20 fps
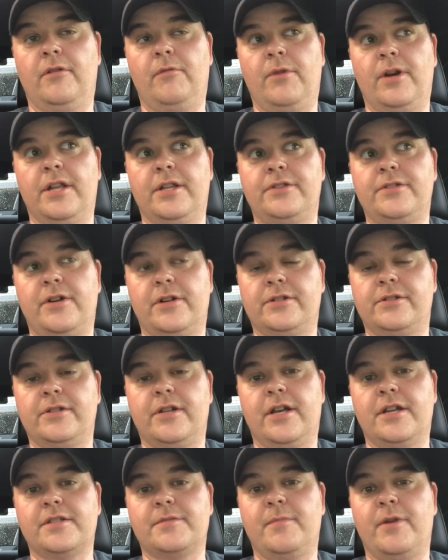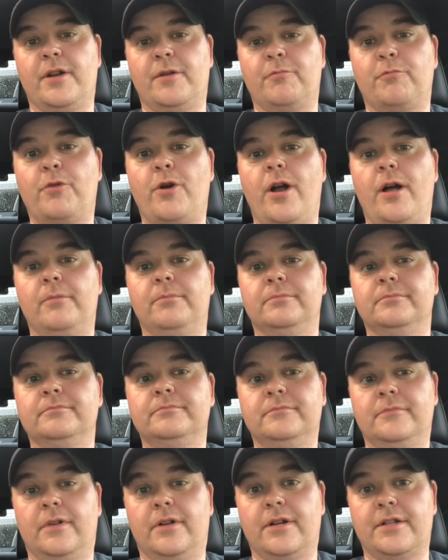I want to talk to you guys about a
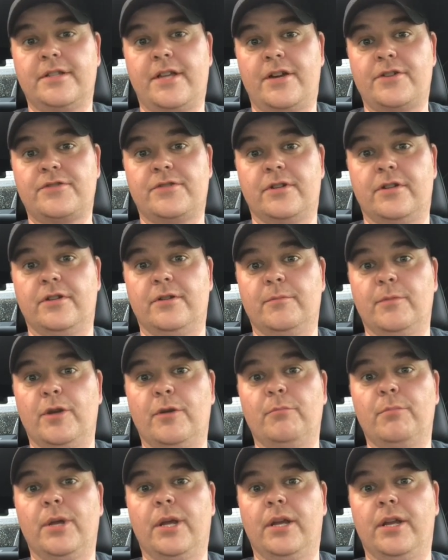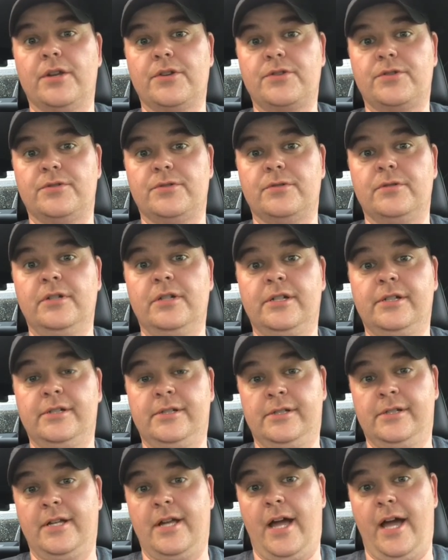problem, or it's actually going to be a big issue.
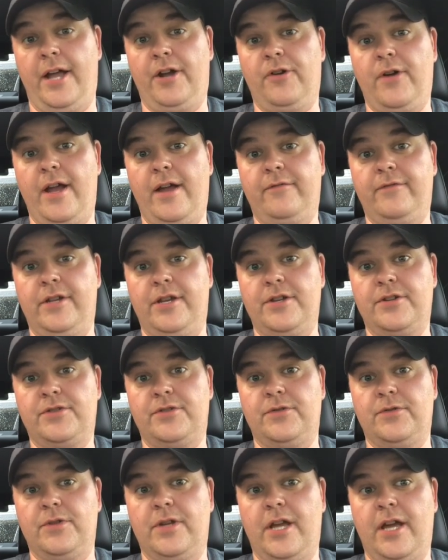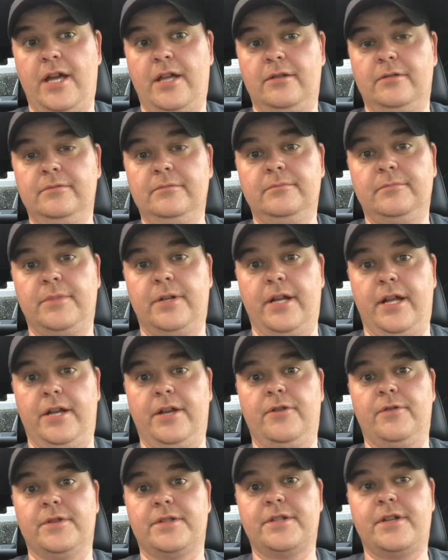I don't have the issue yet, but I
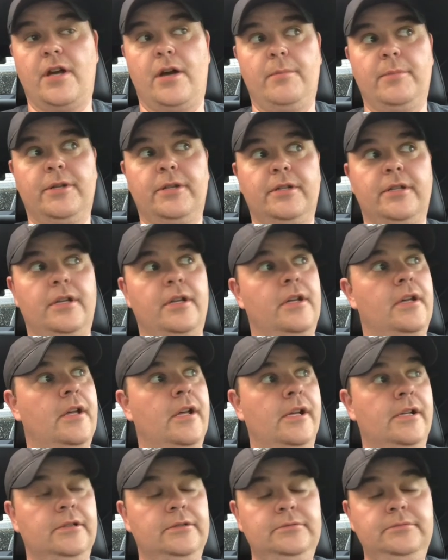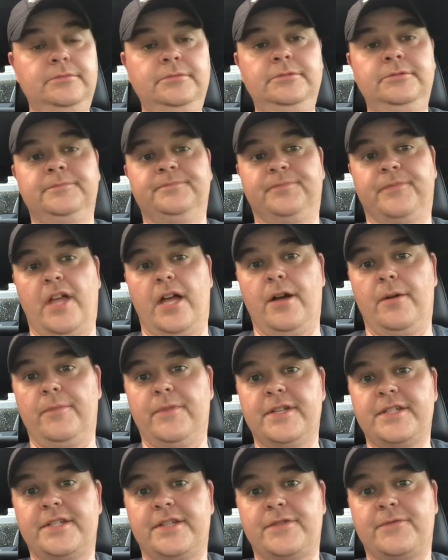know it's coming.
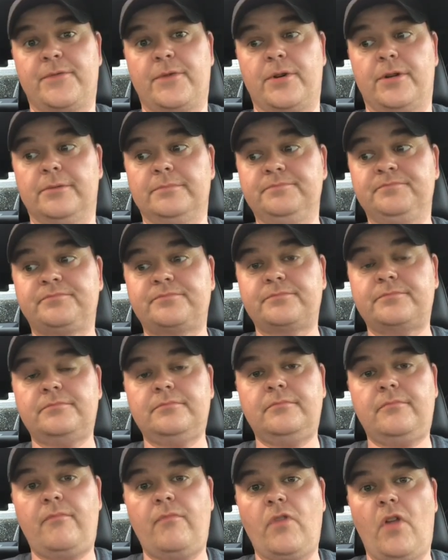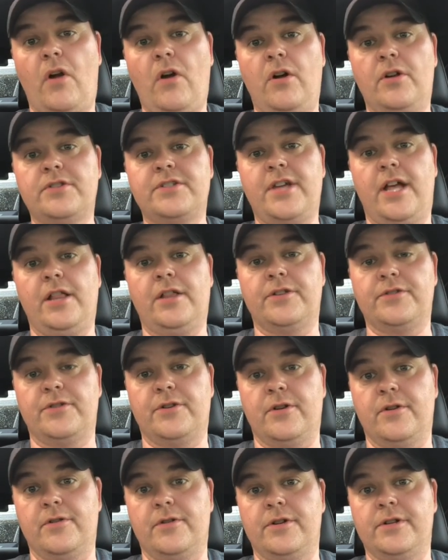This is for all
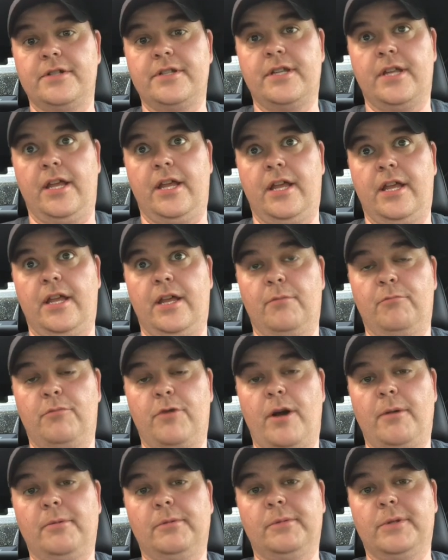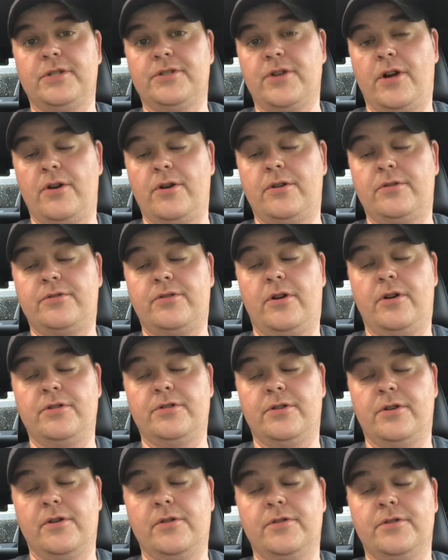Challenger owners and probably
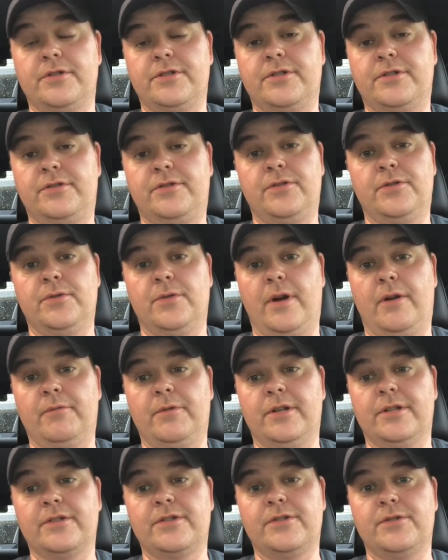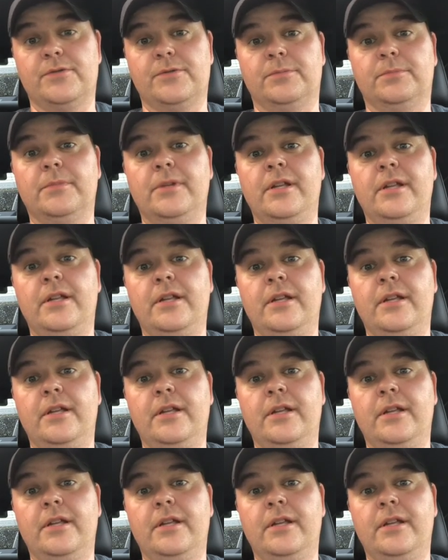Charger owners too, I would assume.